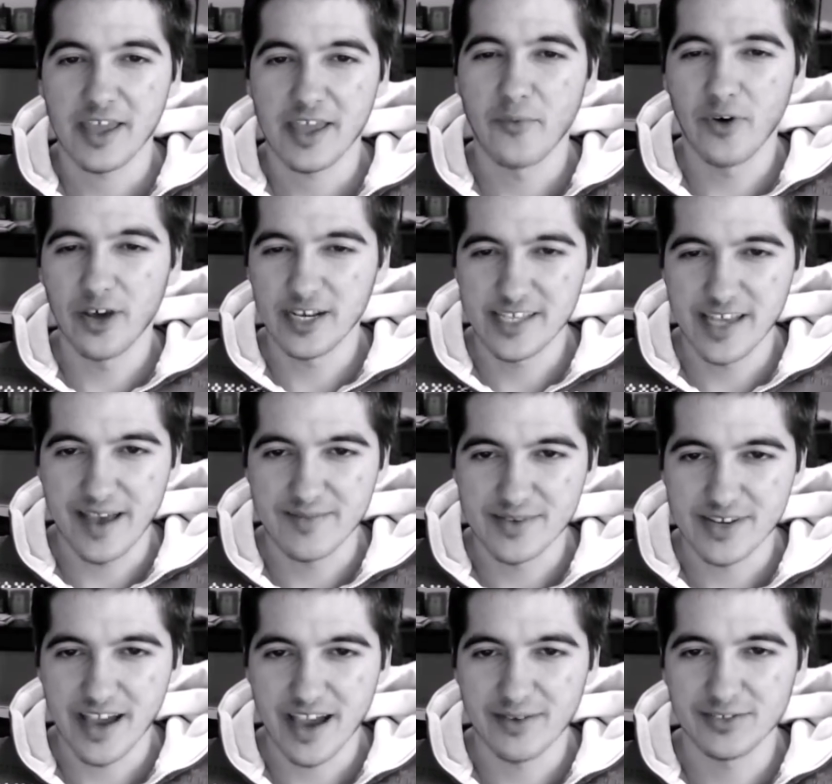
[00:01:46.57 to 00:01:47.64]
In one
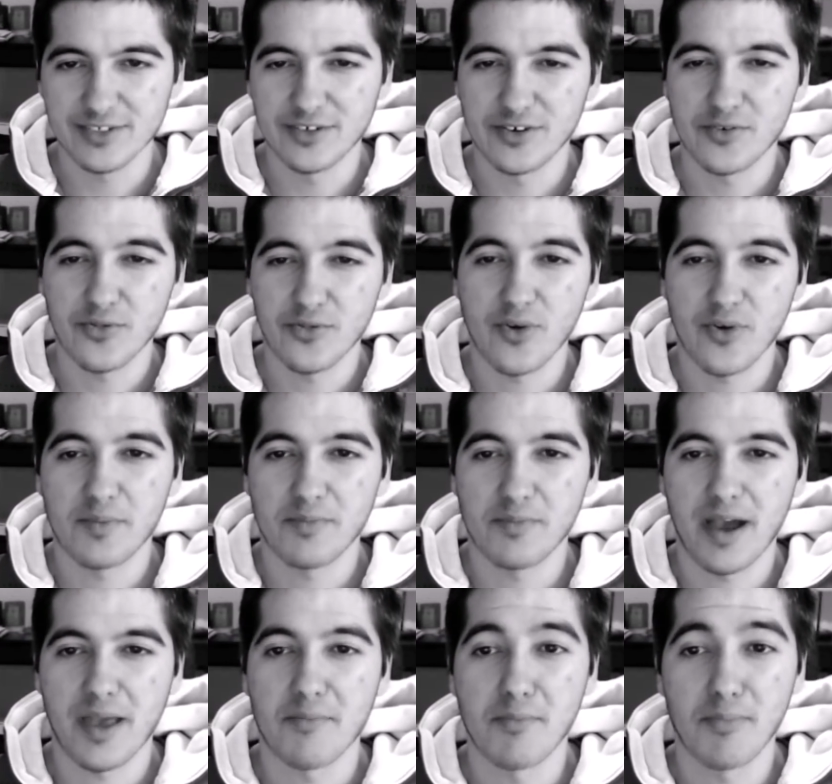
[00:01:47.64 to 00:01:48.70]
attempt, I was under
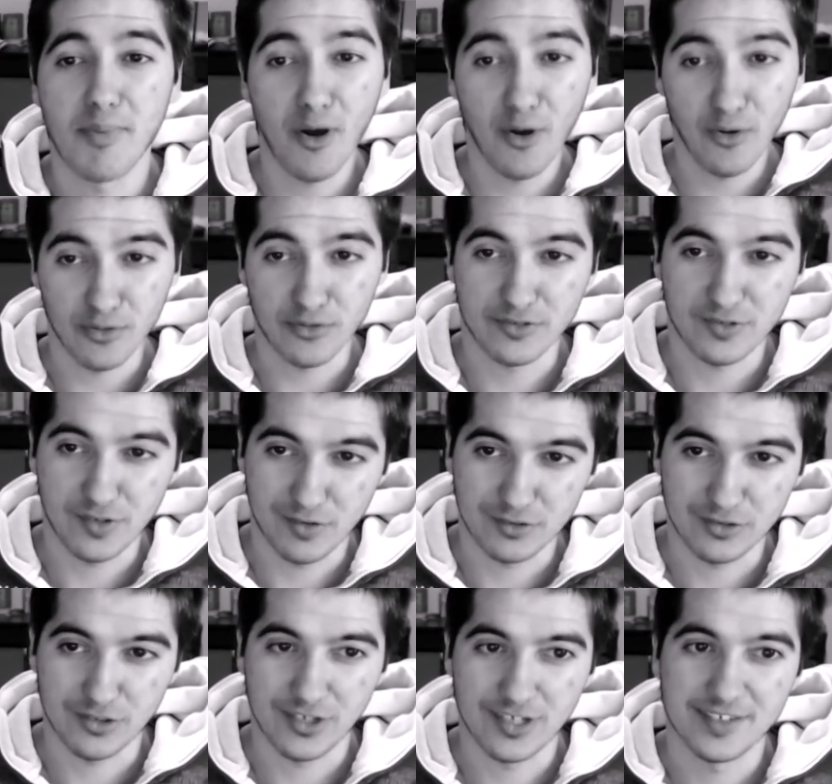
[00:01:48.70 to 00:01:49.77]
threat by both
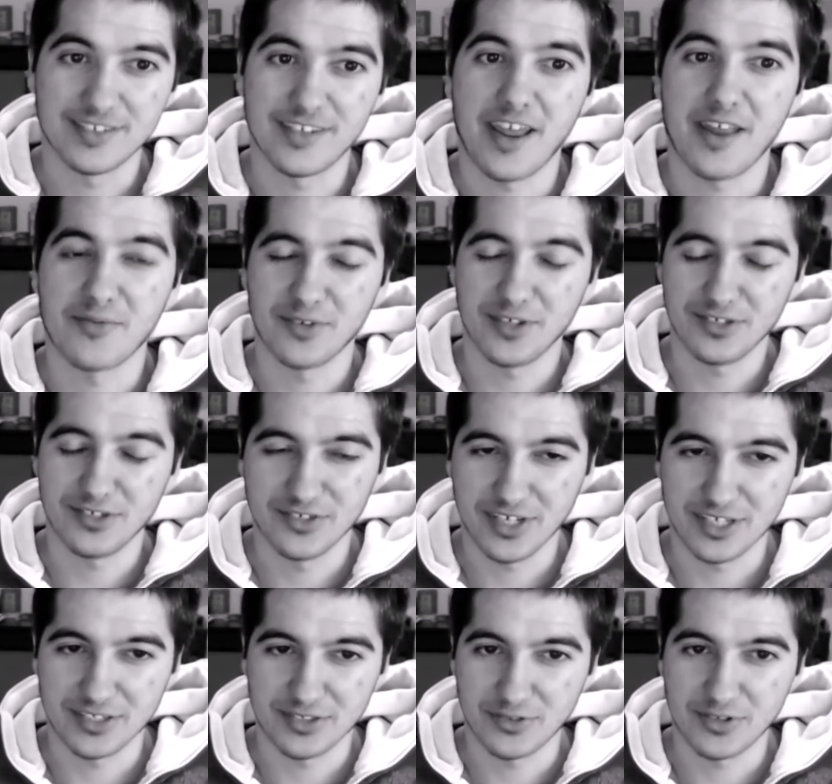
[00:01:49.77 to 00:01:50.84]
socialist and
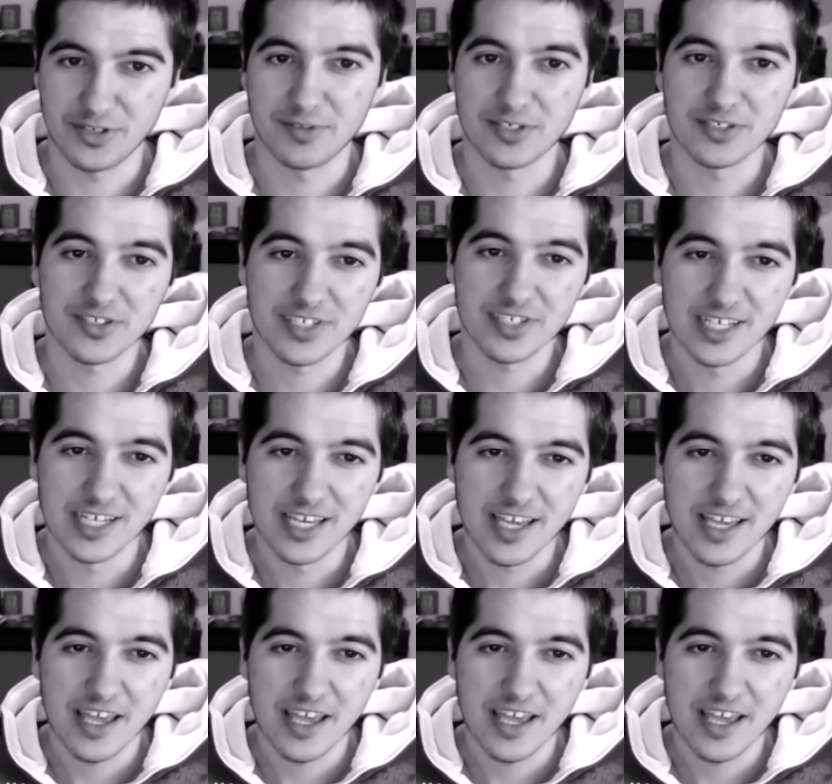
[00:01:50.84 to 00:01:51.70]
religious extremists.